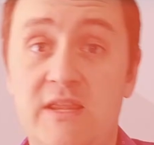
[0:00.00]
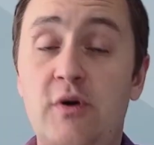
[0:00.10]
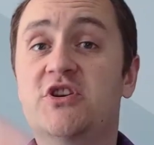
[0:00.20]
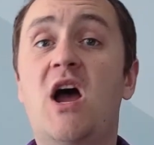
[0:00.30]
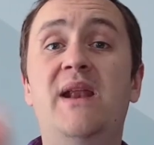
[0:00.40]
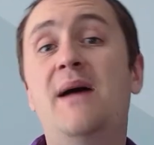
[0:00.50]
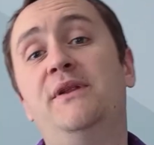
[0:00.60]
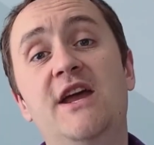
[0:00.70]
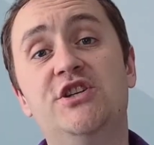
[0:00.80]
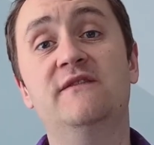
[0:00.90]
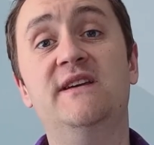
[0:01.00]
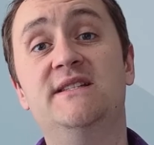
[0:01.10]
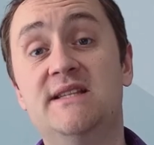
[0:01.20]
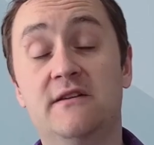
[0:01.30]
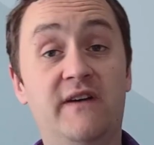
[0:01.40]
most common application of this
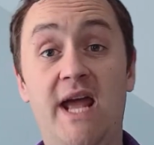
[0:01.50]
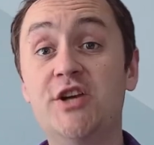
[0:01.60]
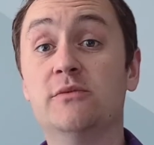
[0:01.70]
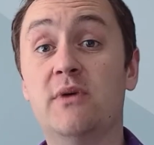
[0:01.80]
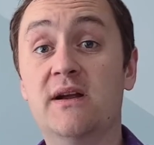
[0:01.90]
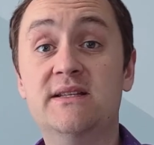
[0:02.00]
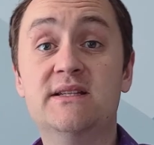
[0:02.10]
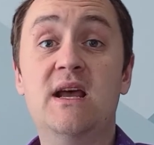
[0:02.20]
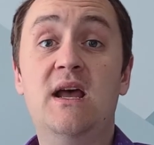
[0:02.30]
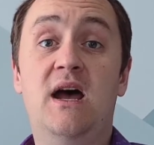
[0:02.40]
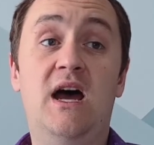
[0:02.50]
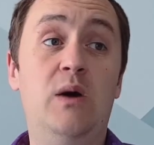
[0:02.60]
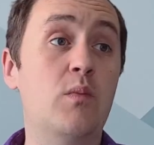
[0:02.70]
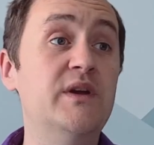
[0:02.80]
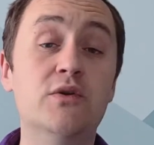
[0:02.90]
is in financial markets,
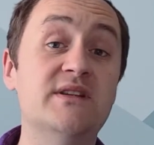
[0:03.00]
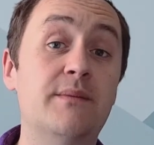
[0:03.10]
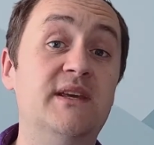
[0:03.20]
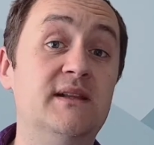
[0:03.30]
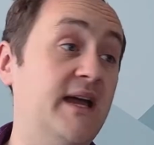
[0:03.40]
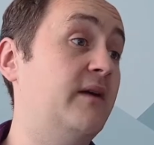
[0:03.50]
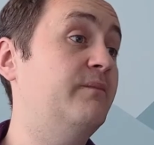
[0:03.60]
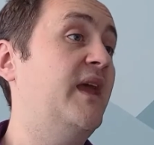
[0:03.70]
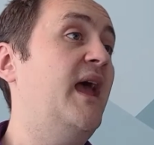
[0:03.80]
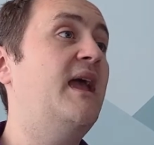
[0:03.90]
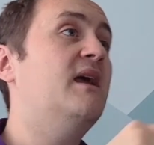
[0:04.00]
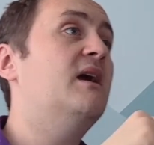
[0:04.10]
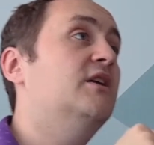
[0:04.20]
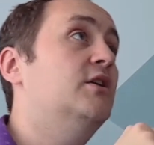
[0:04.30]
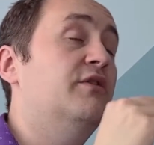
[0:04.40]
where we do something like, hey,
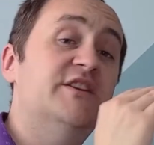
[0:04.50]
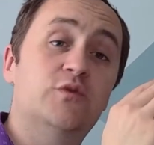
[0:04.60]
this